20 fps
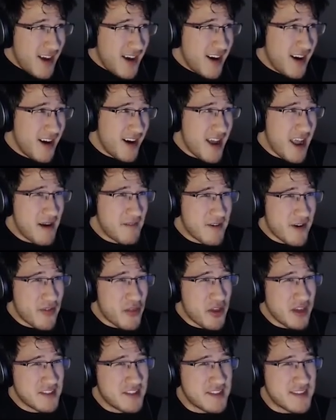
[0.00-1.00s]
Uh,
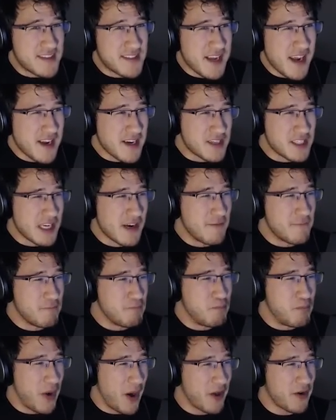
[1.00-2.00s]
everything stinks
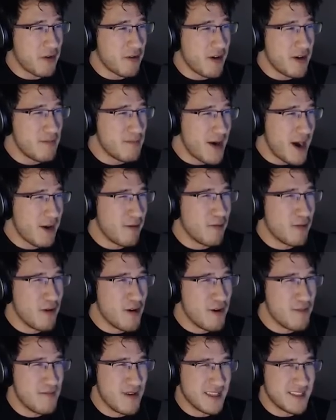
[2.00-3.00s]
of butter in my
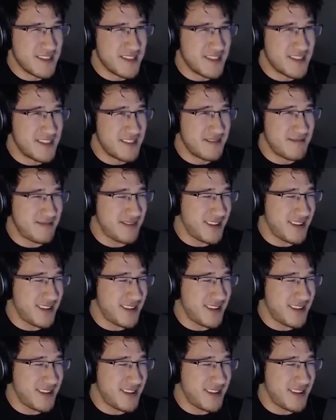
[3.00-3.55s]
room. It's